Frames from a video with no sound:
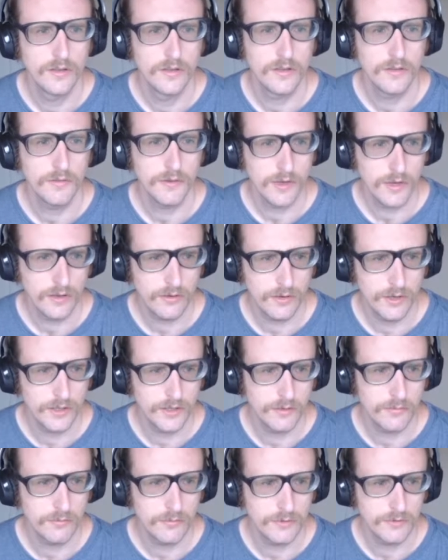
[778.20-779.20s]
we go, and
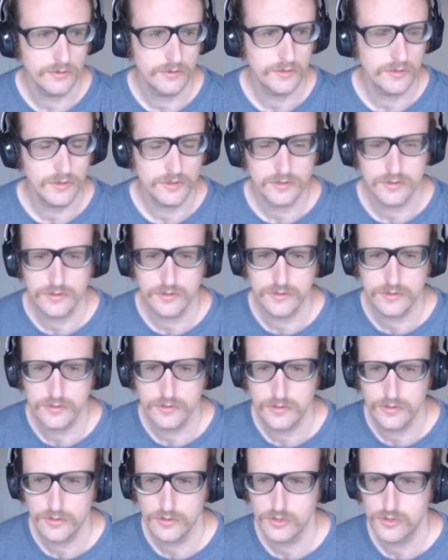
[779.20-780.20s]
then we'll do a
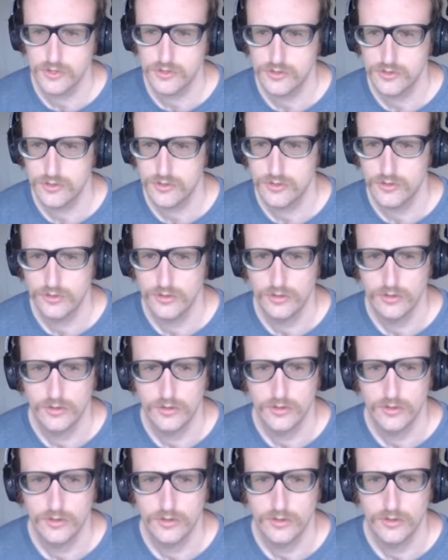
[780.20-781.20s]
search.
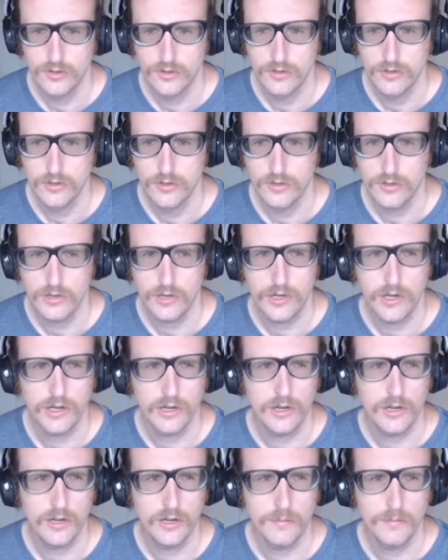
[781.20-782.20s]

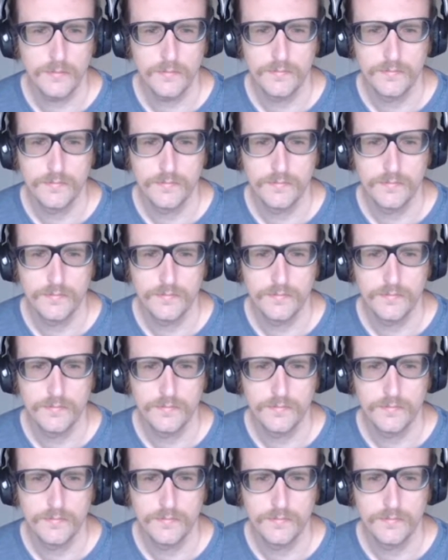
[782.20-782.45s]
Actually,